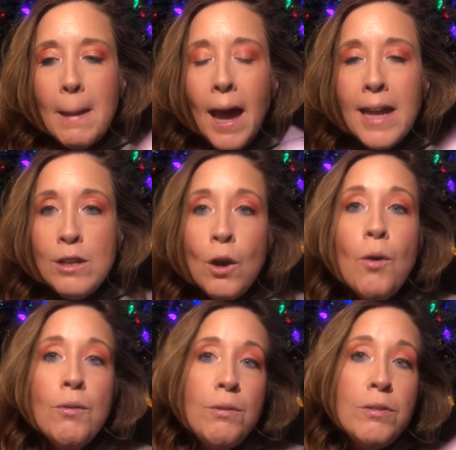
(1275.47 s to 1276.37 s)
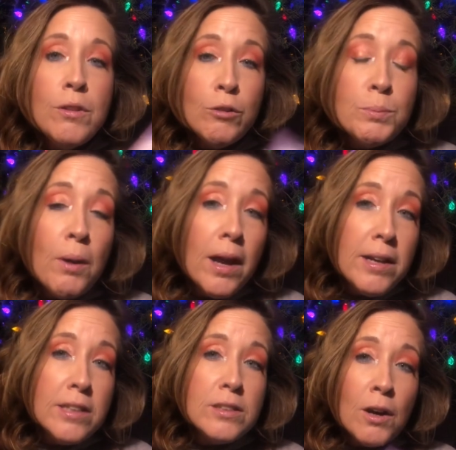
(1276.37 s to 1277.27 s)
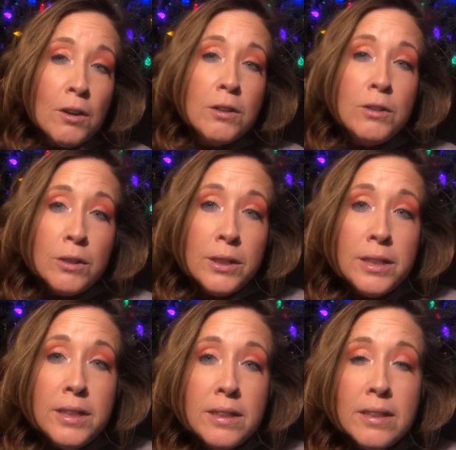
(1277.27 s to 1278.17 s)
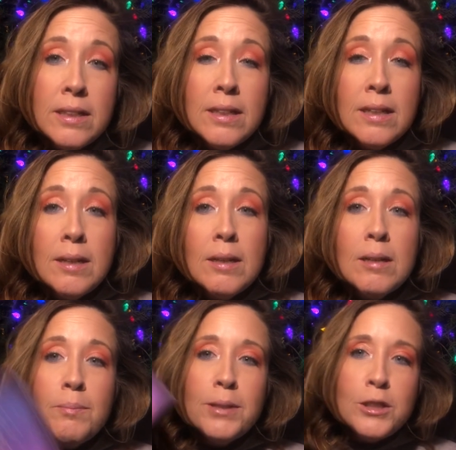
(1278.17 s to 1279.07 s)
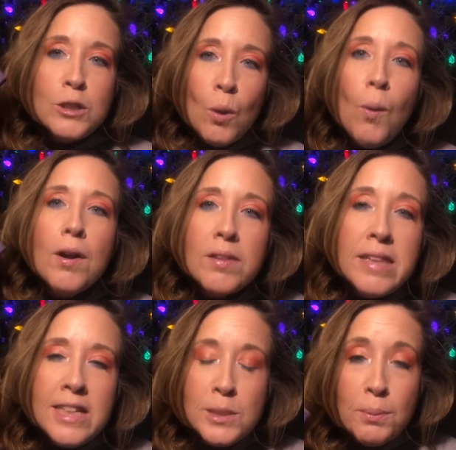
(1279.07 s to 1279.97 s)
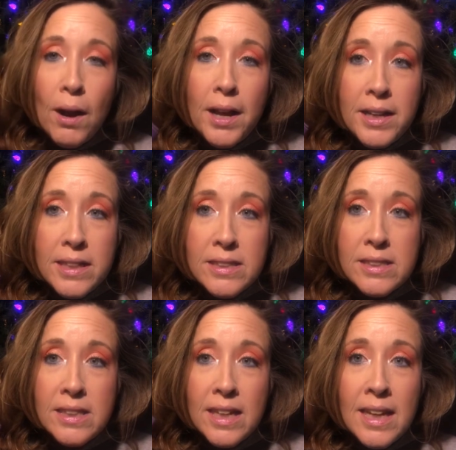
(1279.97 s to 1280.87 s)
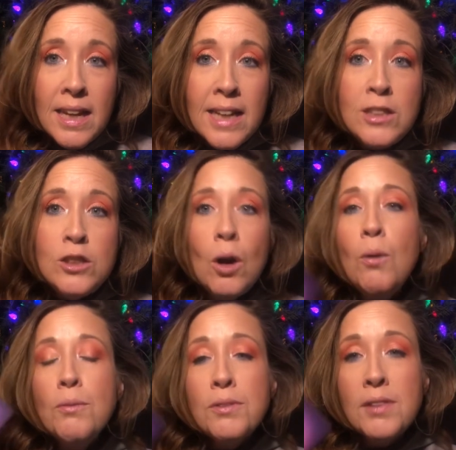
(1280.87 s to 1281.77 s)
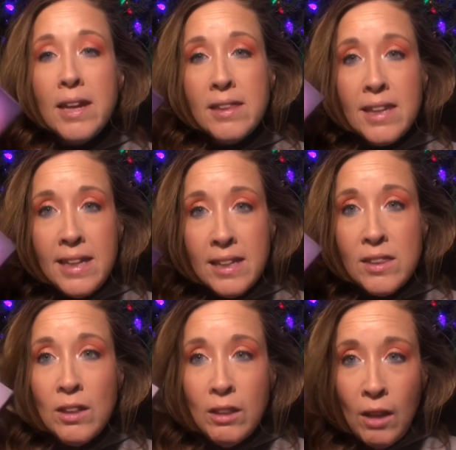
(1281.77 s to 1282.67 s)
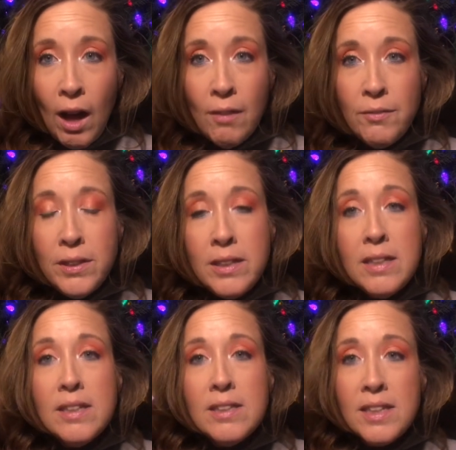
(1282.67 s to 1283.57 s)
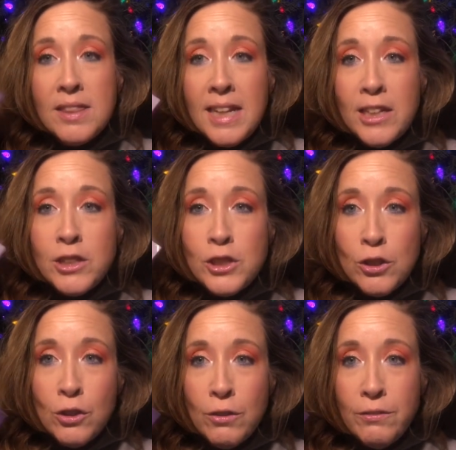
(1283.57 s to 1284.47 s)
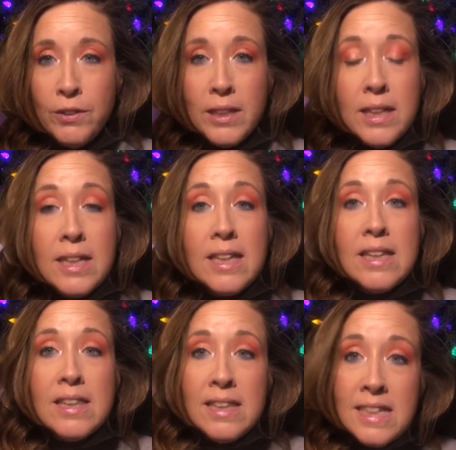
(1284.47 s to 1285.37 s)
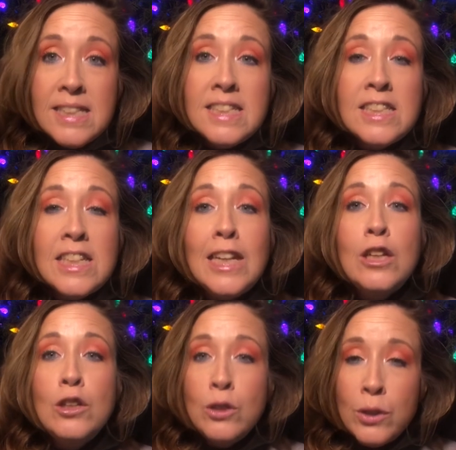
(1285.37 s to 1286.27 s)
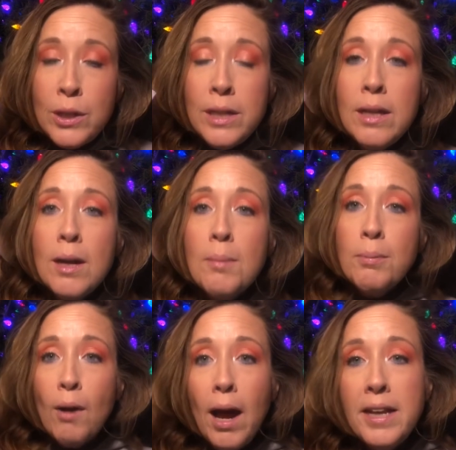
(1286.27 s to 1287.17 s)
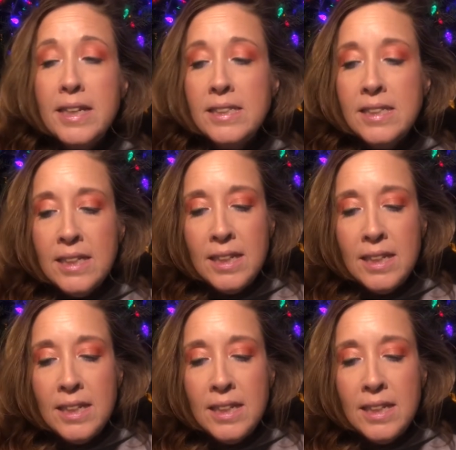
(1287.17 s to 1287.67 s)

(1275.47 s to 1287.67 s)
I know those products are good, but so are these products. And I don't think they get the love that they deserve. This is a good product.